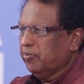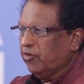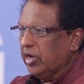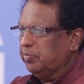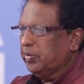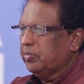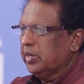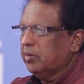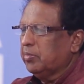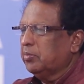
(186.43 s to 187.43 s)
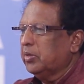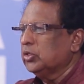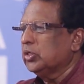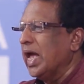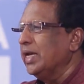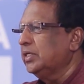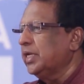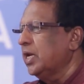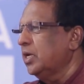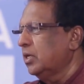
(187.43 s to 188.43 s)
five permanent members and
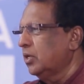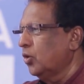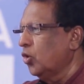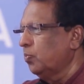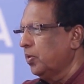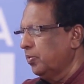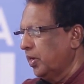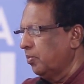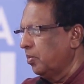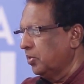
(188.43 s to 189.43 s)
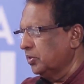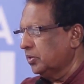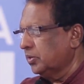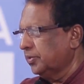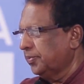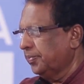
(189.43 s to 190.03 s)
ten non-permanent members.